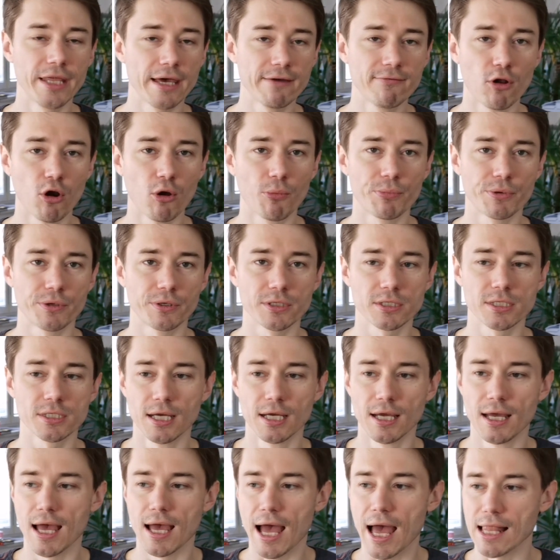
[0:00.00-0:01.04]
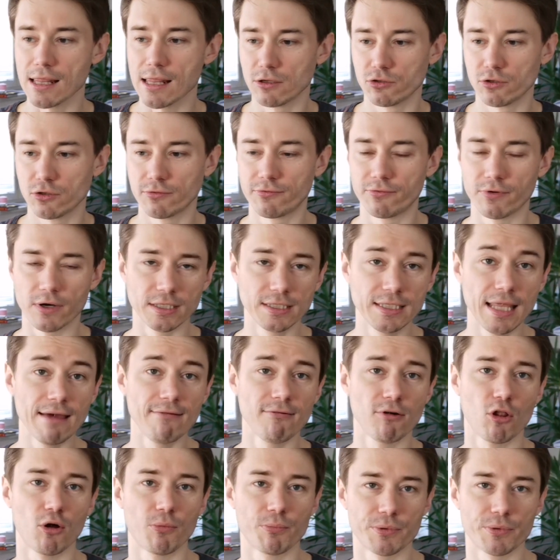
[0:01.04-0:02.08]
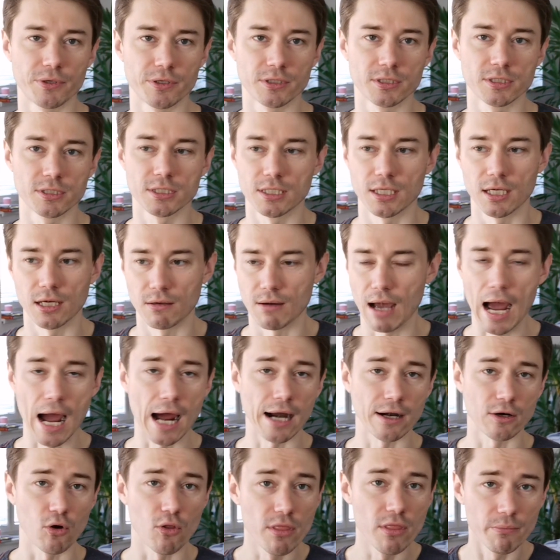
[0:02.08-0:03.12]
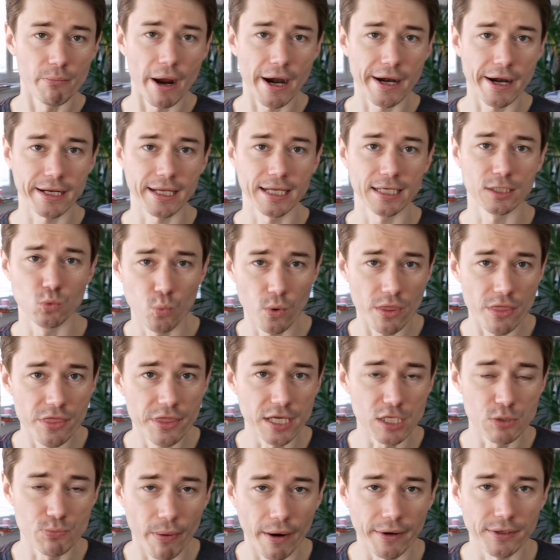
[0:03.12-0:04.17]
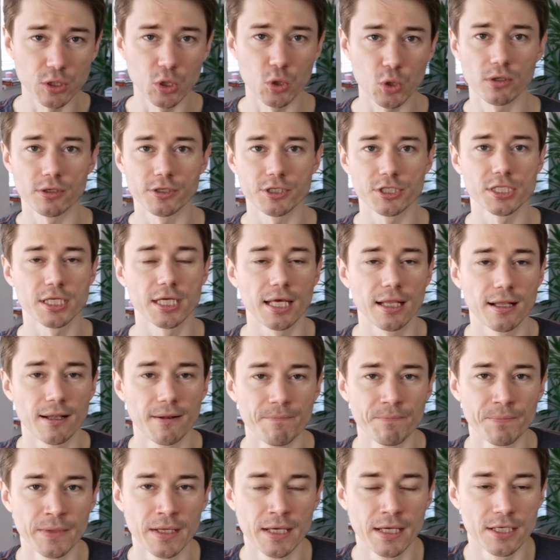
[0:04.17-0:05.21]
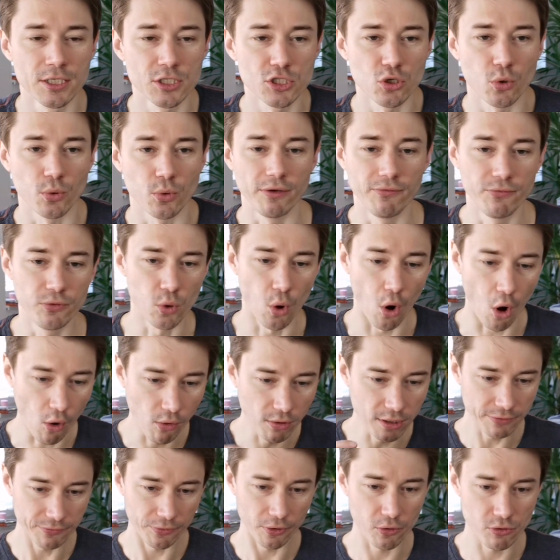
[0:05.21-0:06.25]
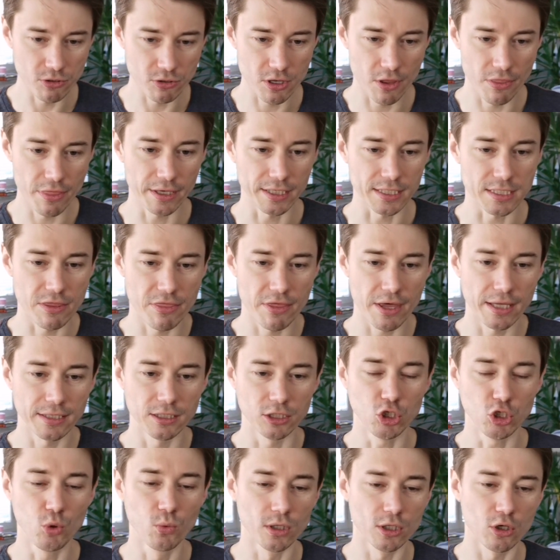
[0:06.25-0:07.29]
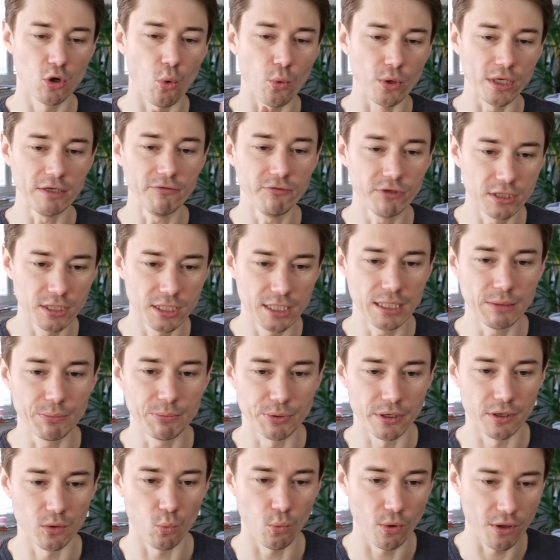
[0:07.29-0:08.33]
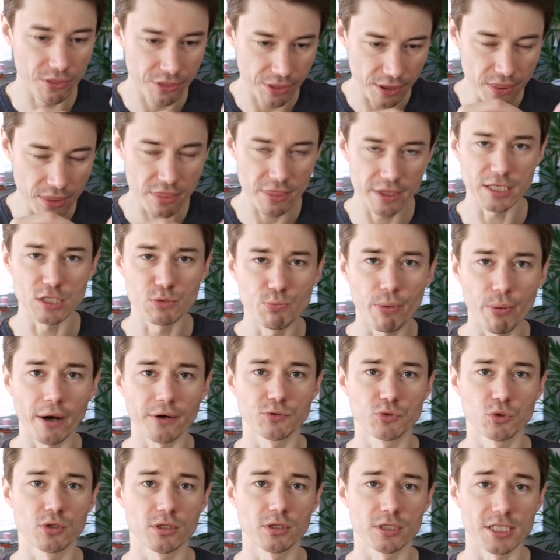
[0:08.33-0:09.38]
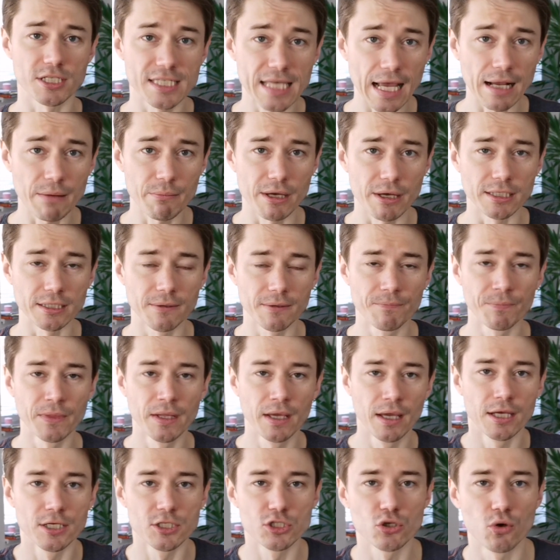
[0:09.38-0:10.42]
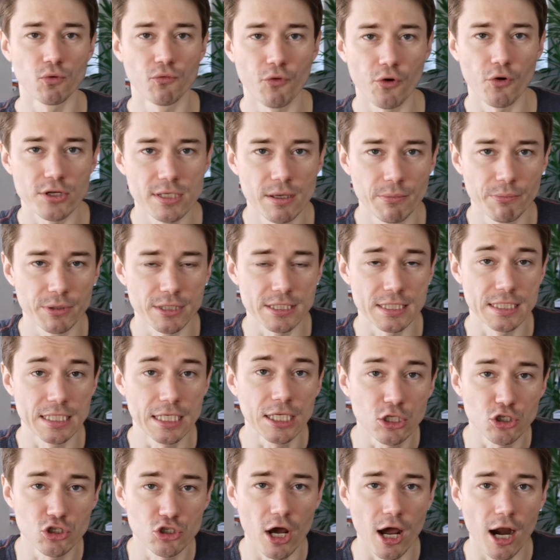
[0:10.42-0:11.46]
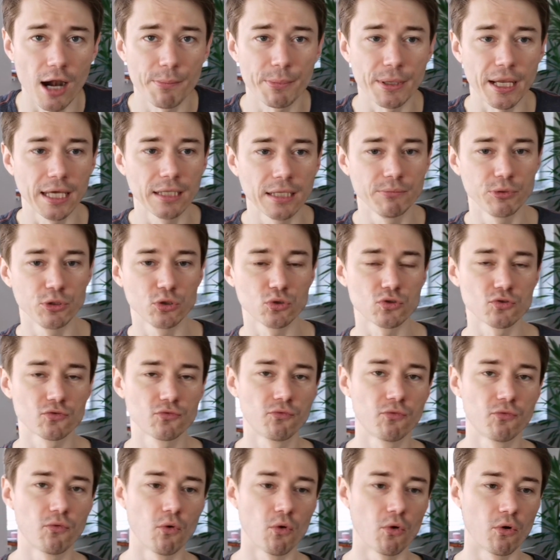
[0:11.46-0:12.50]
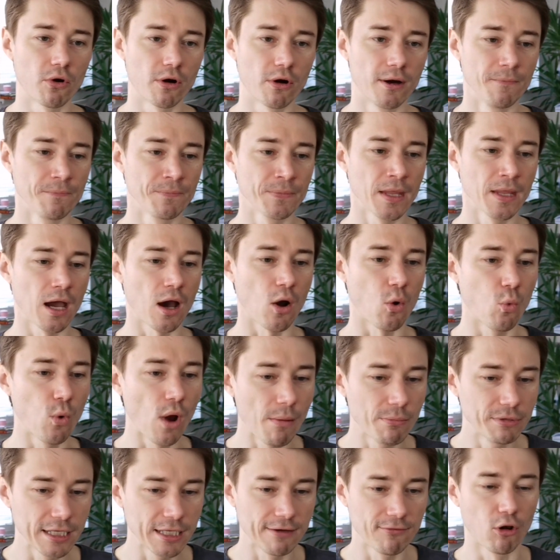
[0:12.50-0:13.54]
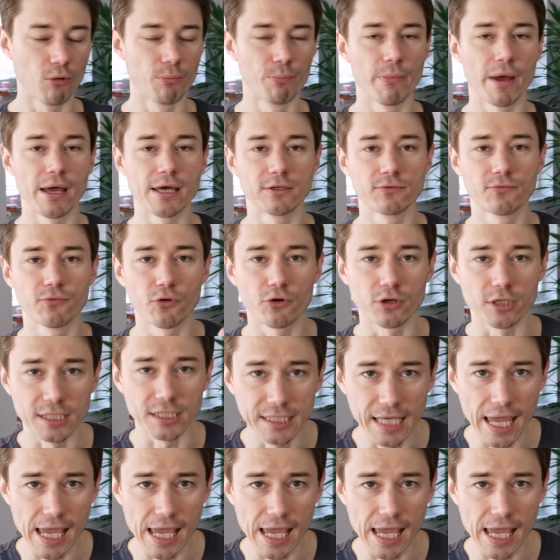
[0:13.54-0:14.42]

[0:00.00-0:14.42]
developers. A lot of developers are on the market with this particular skill. So if you only focus on this, then you will go even deeper within this particular segment. So for example, C# can be used for web development, for